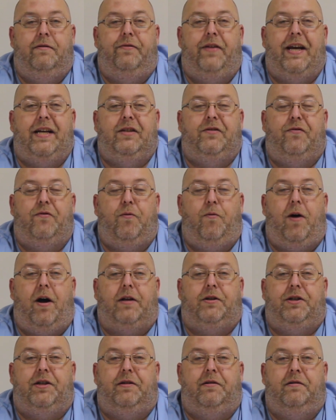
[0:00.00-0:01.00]
Thanks for
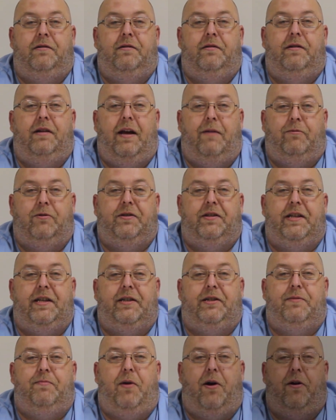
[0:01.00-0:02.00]
watching, and we'll see
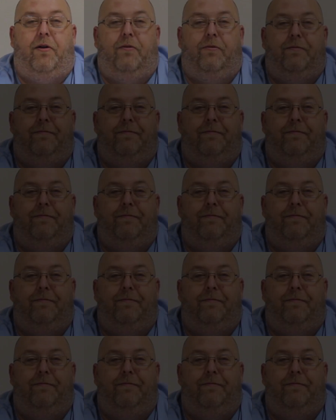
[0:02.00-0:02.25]
you tomorrow.